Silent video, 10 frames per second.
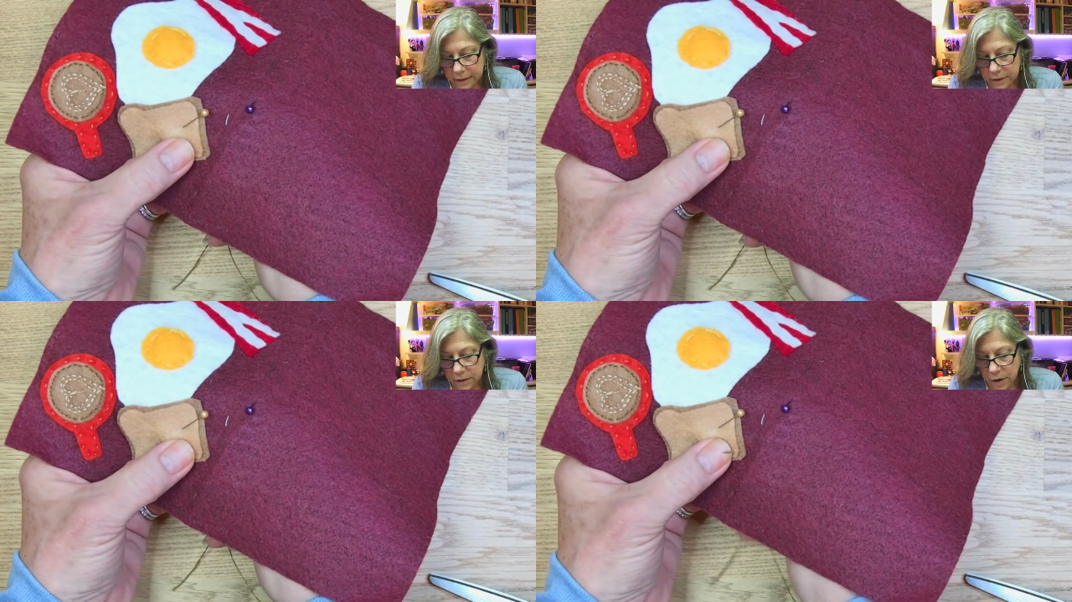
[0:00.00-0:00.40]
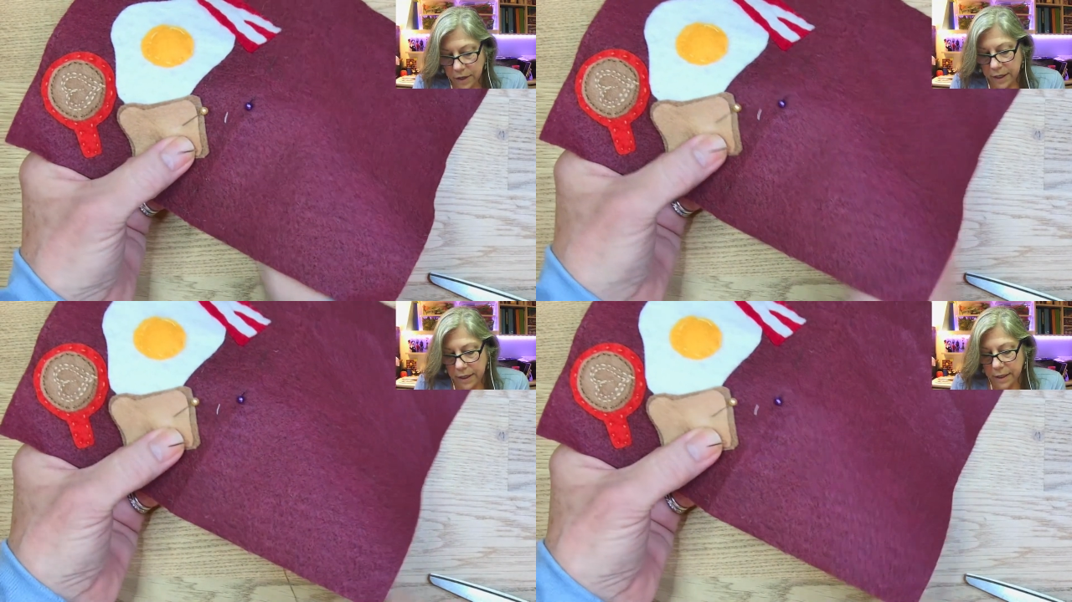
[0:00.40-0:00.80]

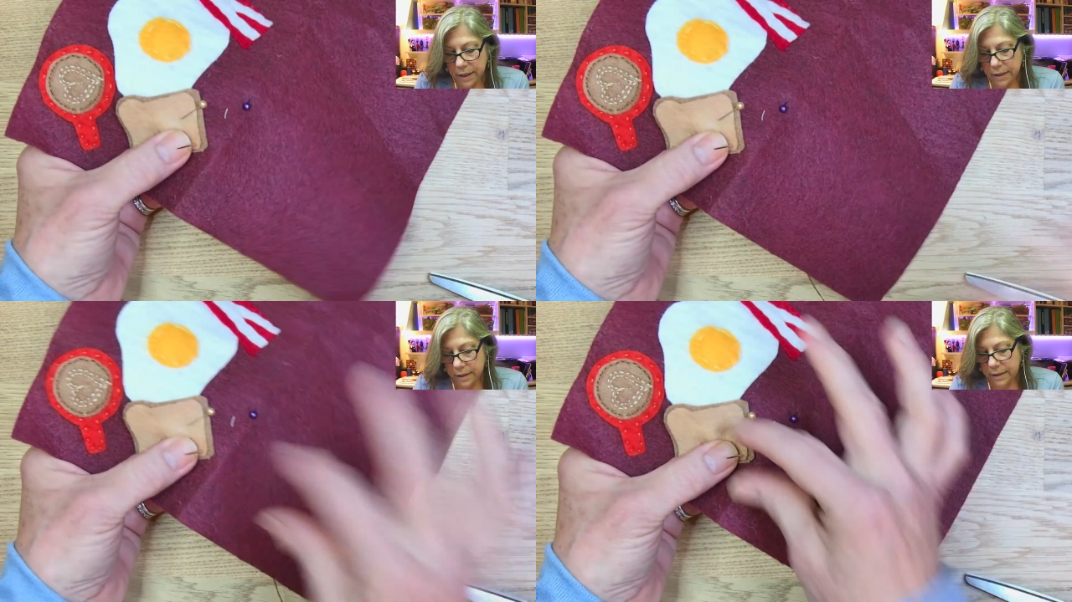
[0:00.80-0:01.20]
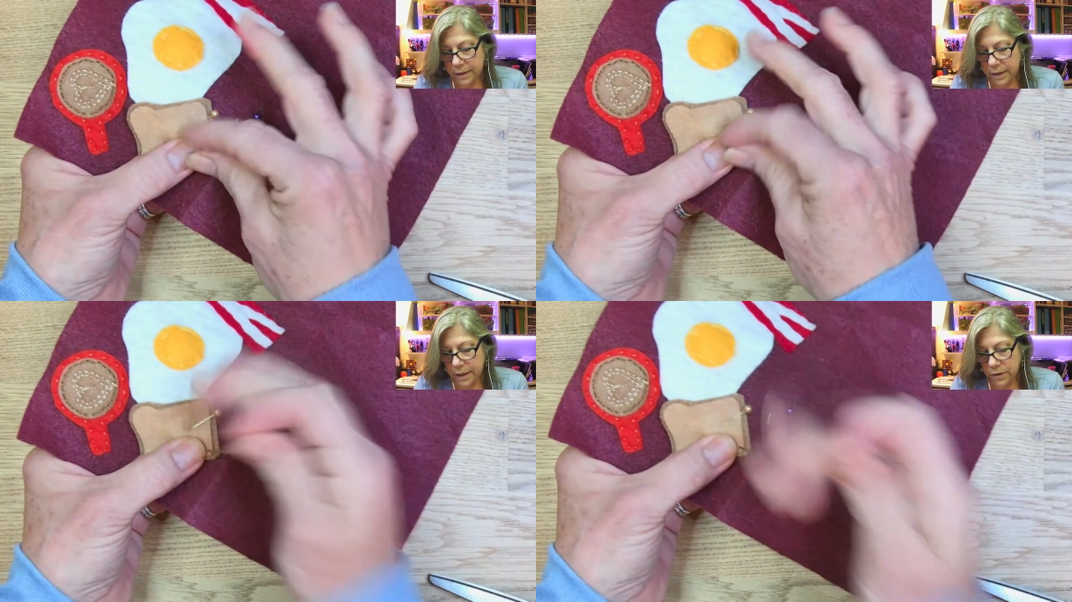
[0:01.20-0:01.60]
Starting
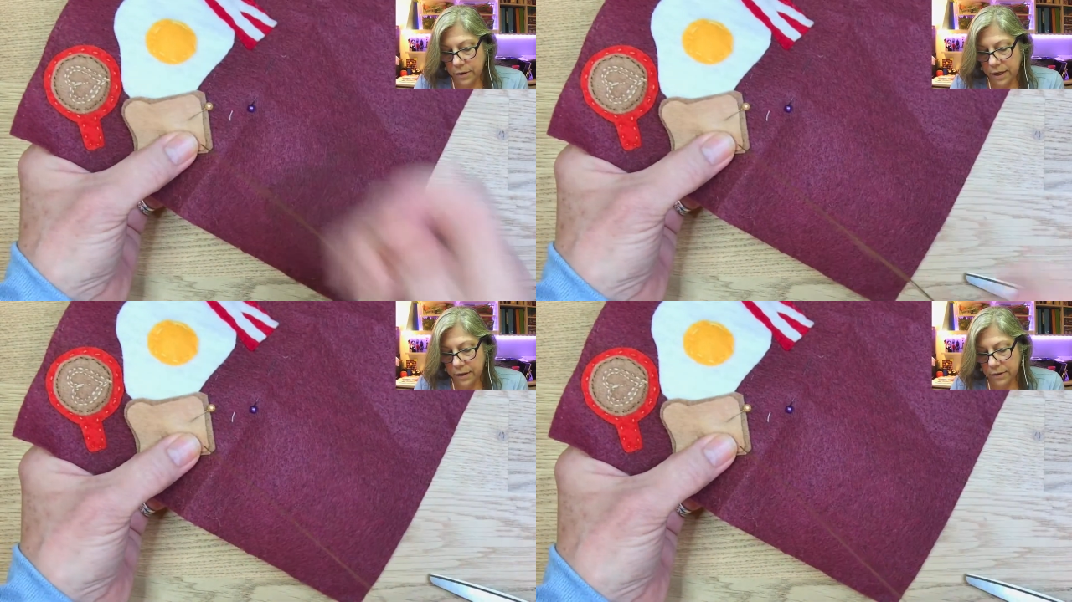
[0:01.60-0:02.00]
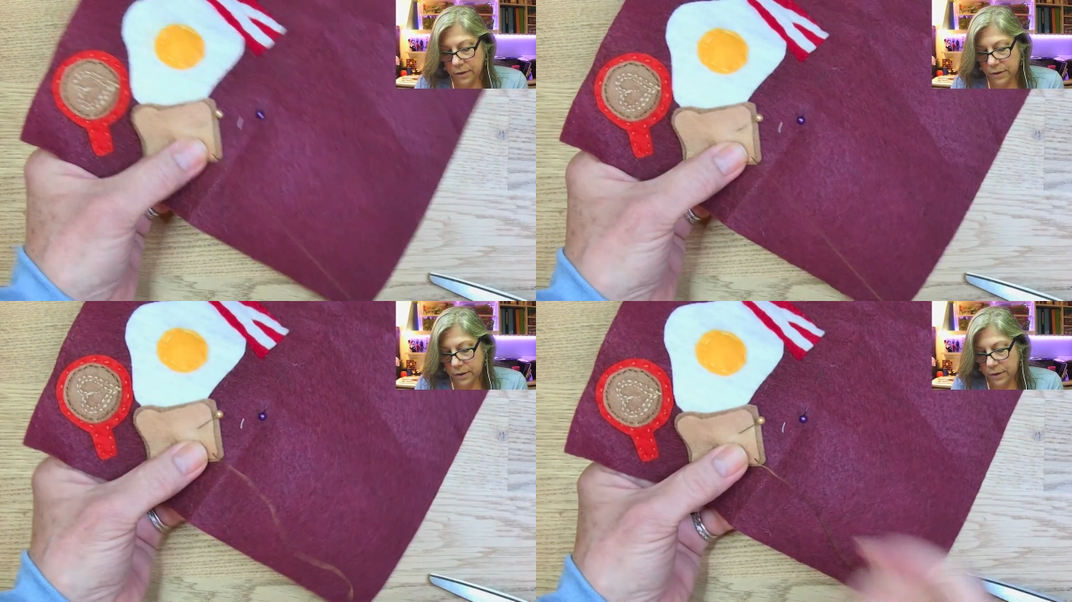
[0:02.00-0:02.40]

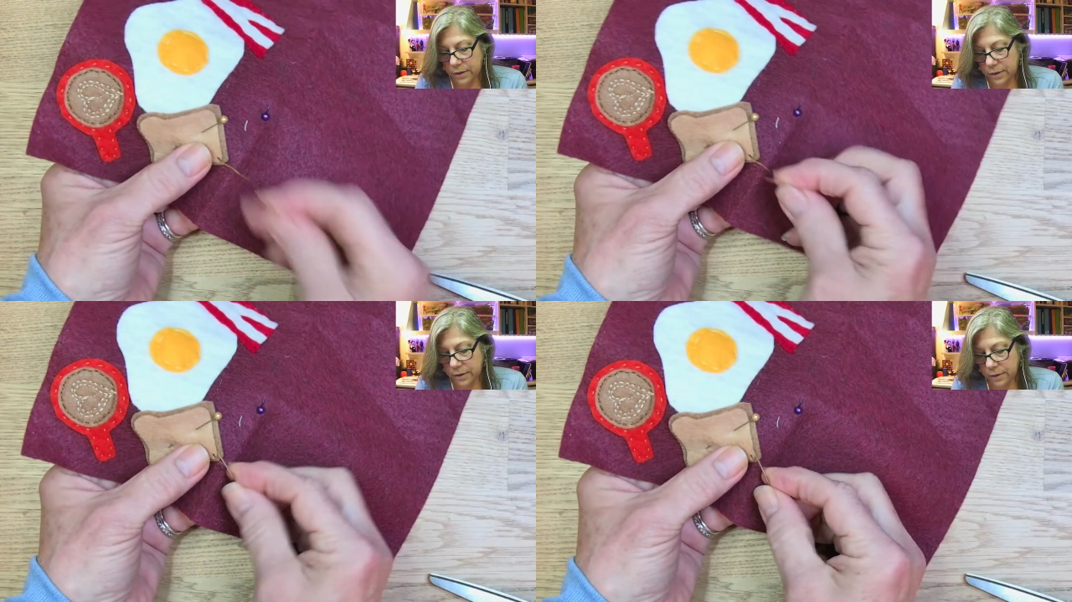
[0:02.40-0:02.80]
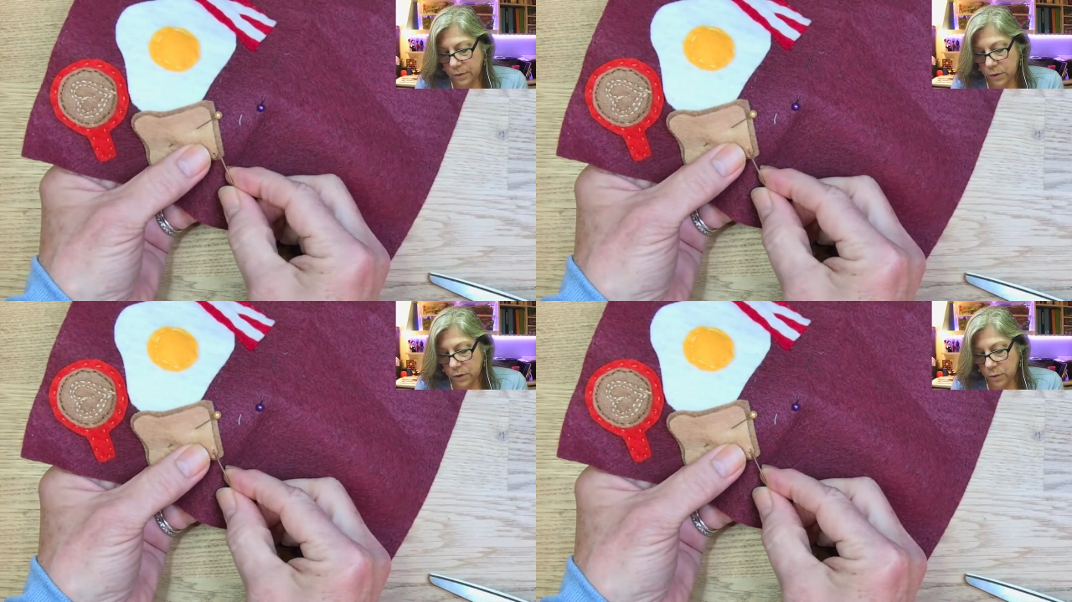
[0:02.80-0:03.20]
underneath,
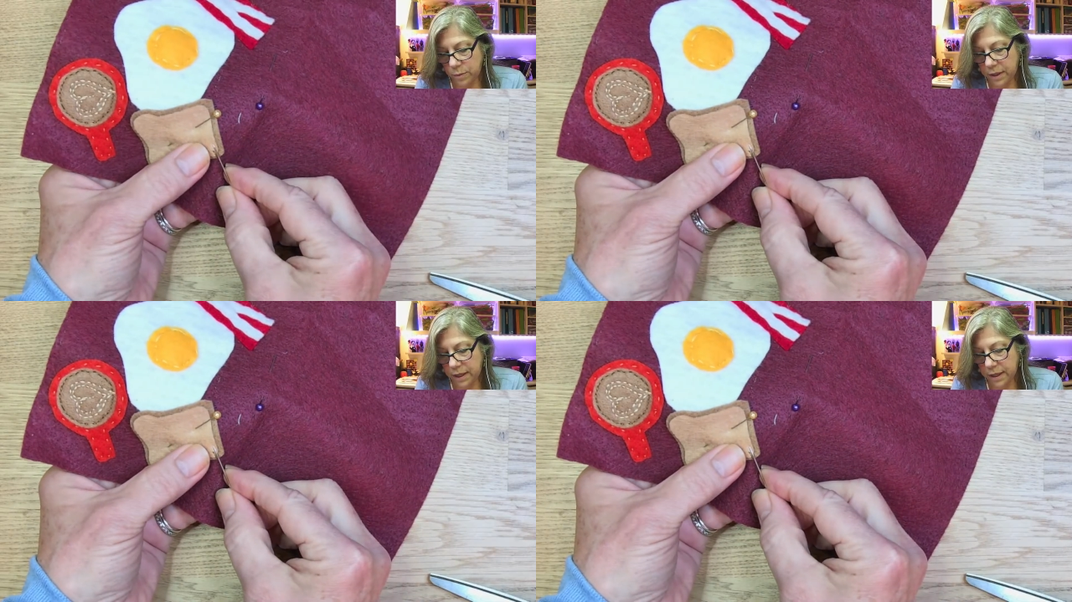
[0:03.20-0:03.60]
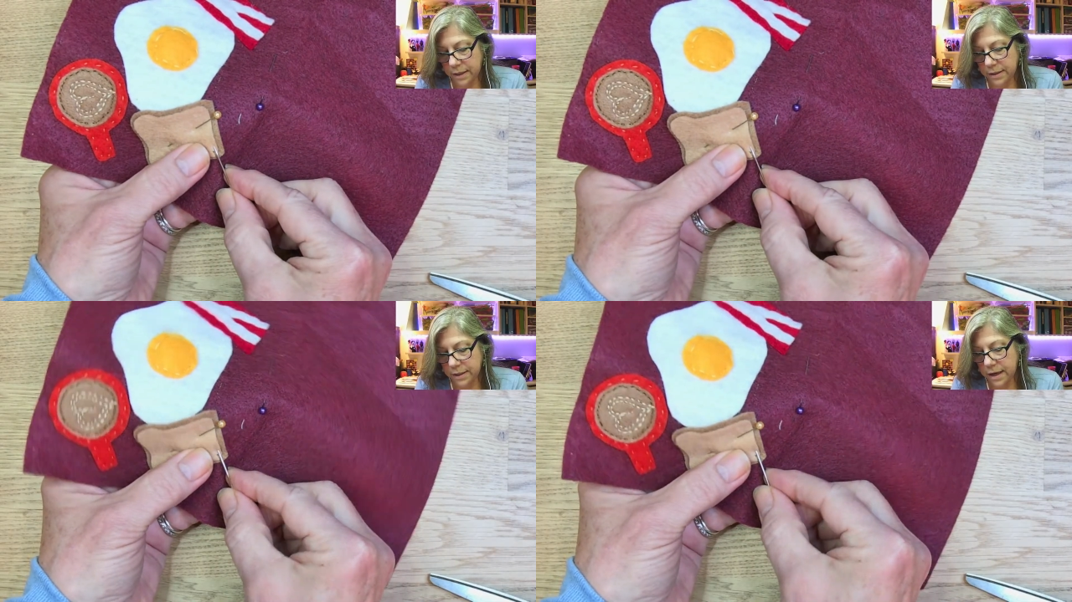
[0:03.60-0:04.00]
which will be the
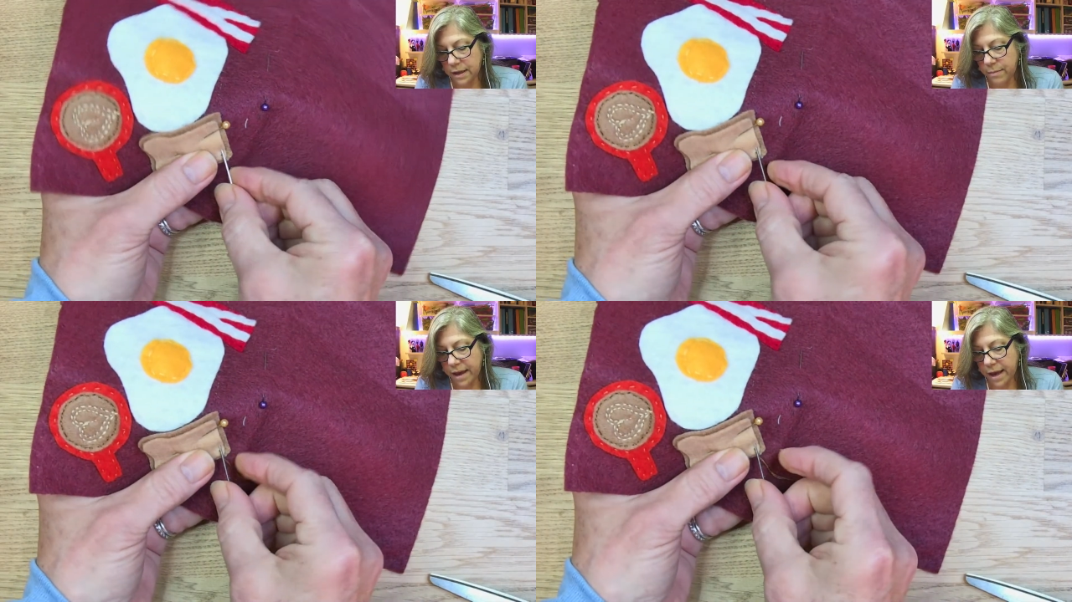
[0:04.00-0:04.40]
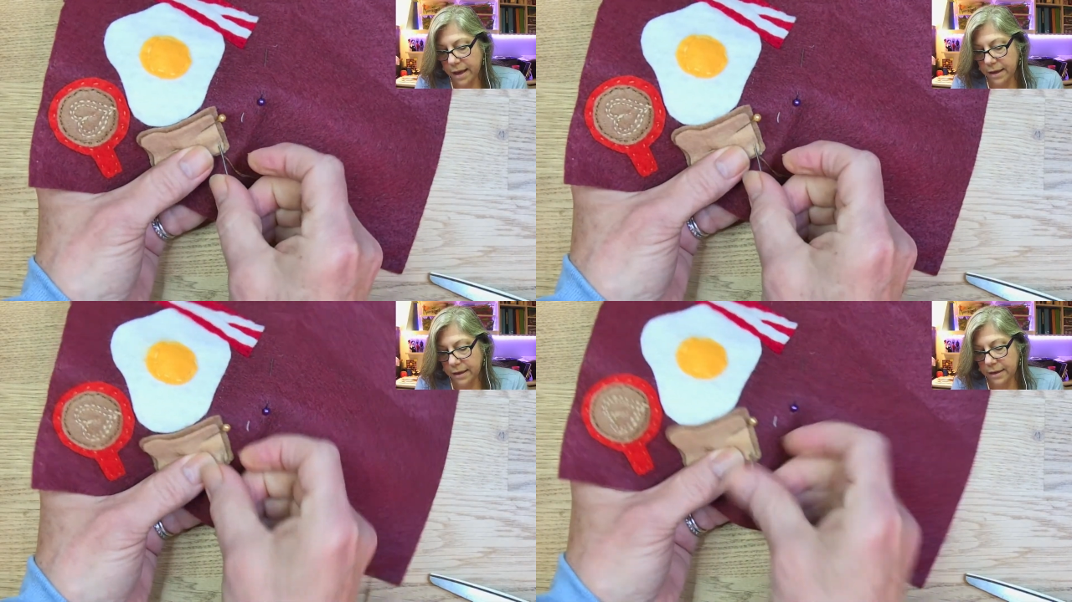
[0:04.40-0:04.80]
inside of the
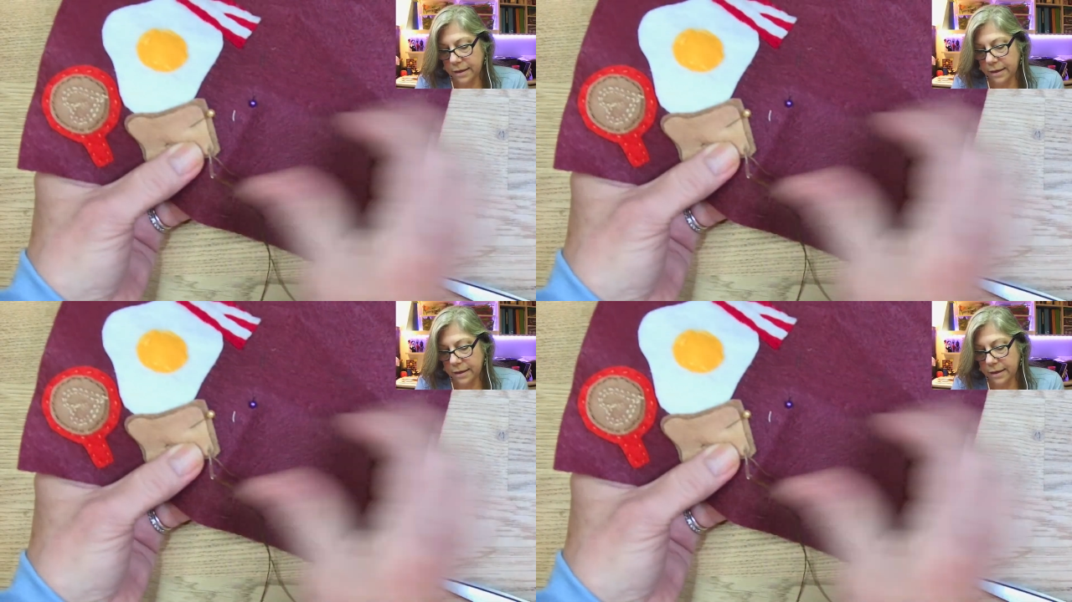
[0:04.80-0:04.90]
bag.